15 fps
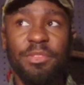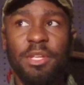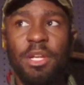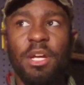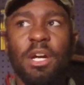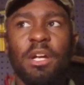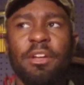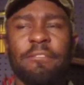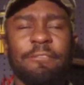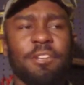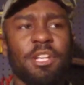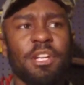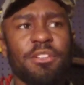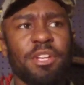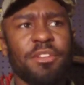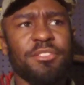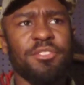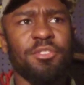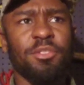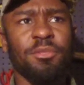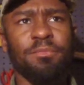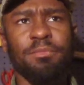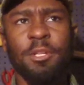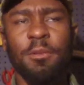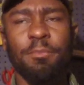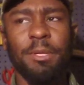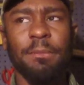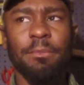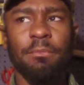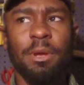you know, I figured I, I still you know
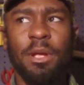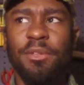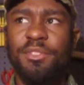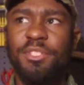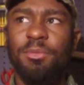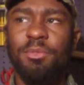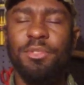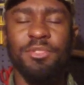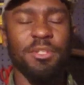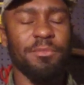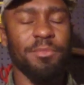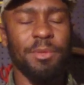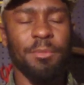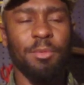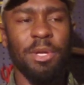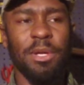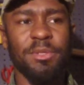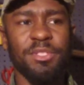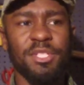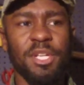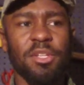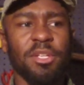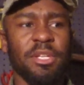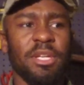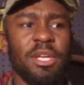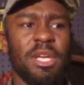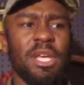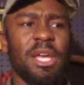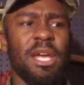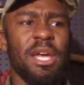peep around and see what stuff people have selling.
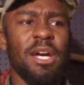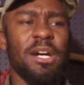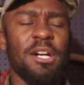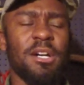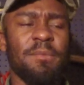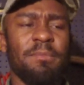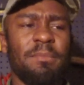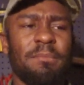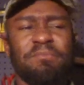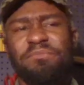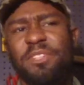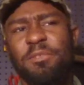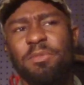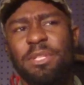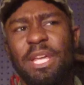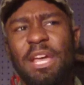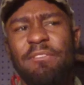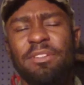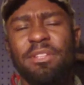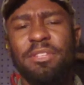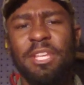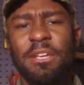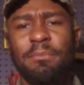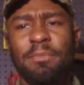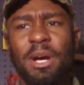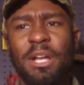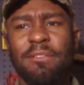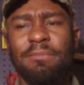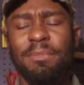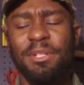Um, didn't really have anything in
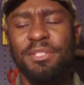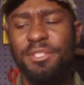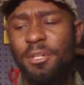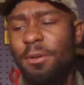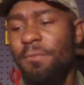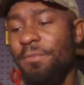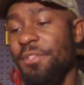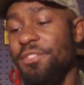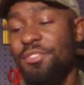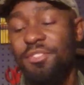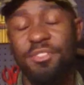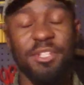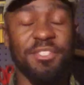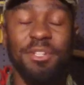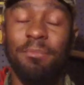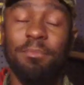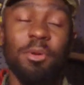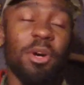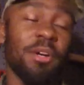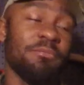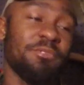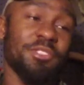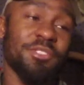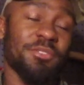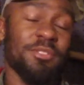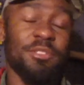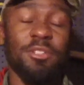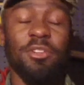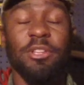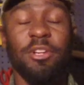mind for myself. These are just things I bought just
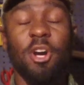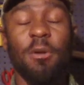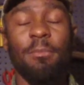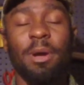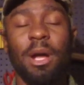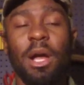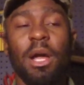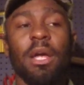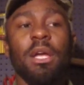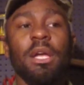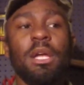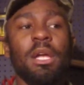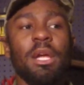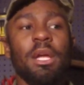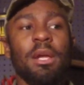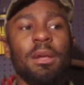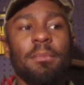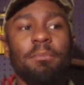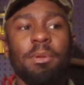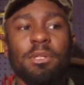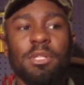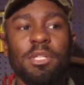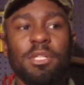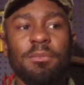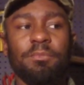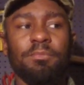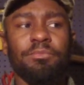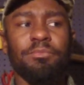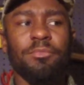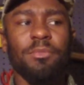because you know they caught my eye. But uh,
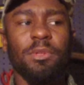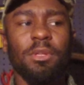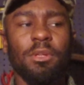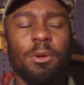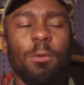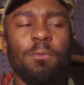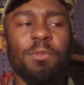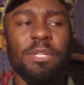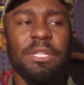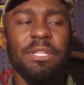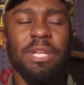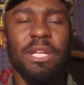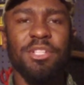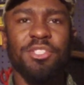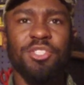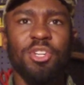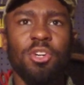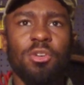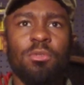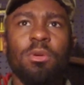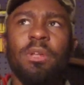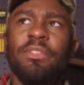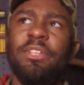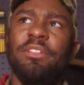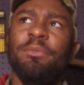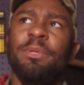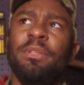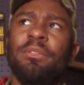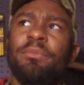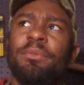hopefully the next show, I think
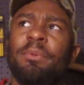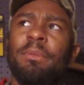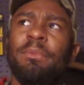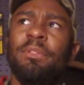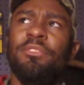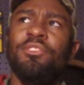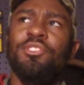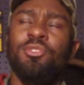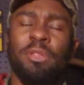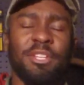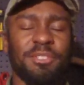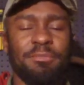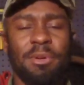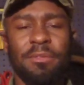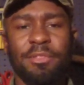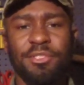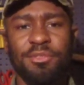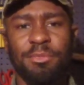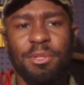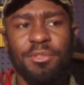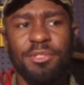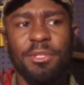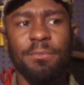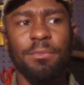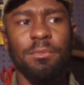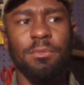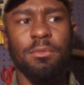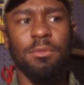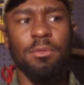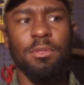be there may be another show next month at Jamil
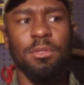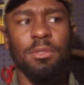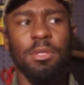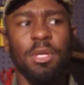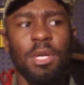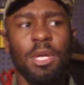Temple or